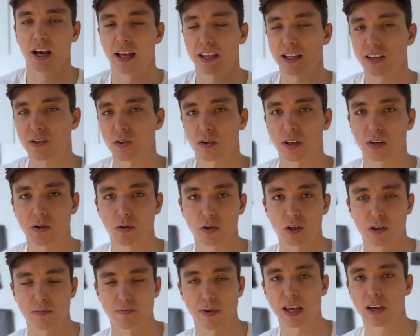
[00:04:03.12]
And this sort of thing will
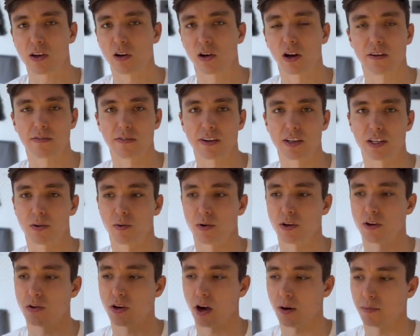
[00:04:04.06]
just make your life easier
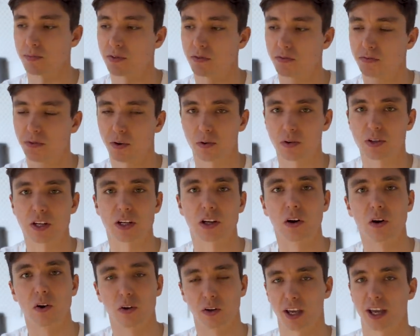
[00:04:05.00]
when you come to
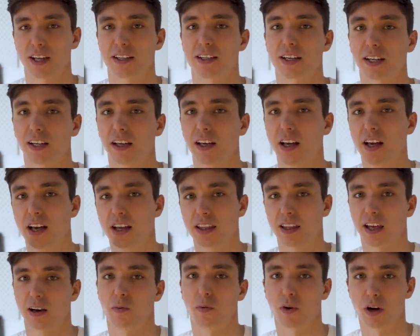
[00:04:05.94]
focusing on getting
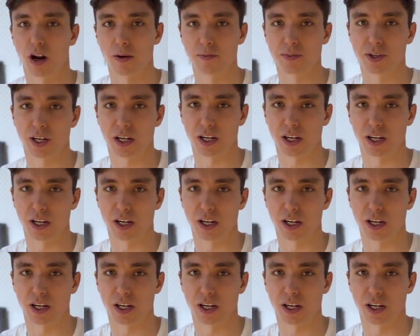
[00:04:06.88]
that one-arm